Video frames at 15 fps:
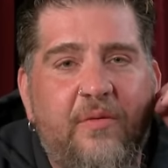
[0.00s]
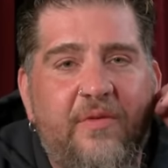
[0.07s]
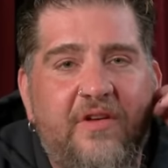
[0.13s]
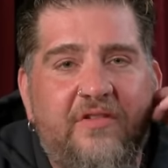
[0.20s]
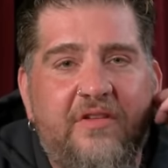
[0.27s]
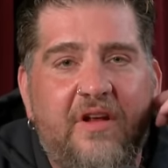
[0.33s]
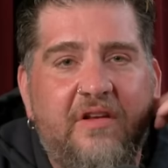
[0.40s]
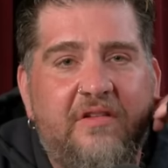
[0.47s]
him in a
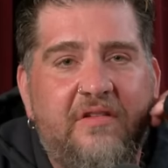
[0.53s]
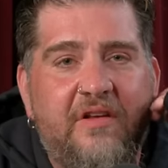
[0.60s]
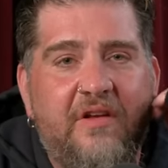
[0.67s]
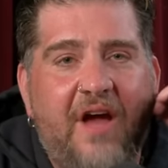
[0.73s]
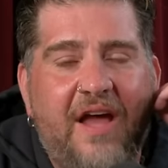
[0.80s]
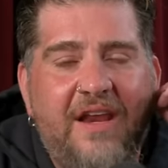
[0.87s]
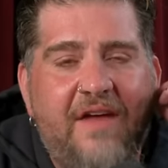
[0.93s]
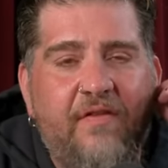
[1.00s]
sense
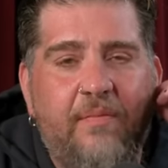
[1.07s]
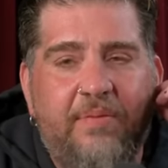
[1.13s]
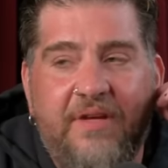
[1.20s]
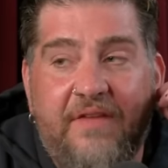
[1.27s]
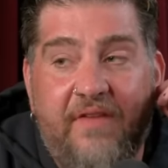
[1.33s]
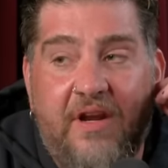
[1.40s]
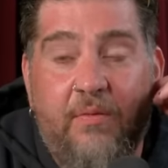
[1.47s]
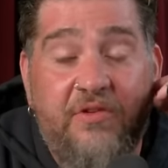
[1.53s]
that I never
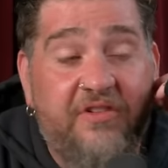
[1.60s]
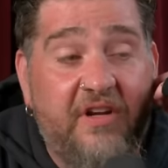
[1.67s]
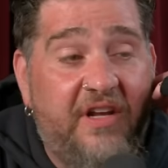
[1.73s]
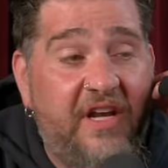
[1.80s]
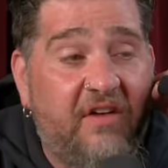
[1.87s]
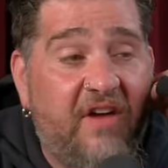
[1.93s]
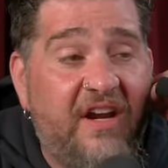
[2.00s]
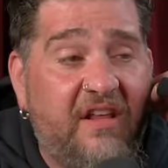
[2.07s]
believe anyone's going to
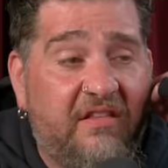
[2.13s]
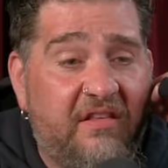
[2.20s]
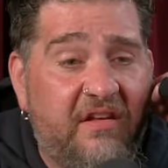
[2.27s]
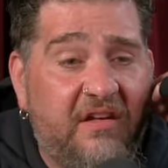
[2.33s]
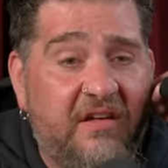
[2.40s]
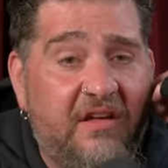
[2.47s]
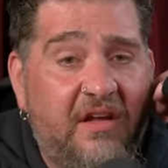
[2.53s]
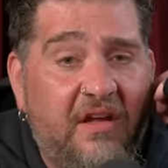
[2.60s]
hear
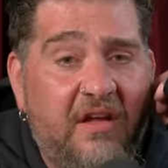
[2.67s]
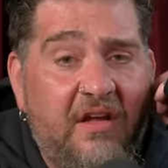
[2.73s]
anything.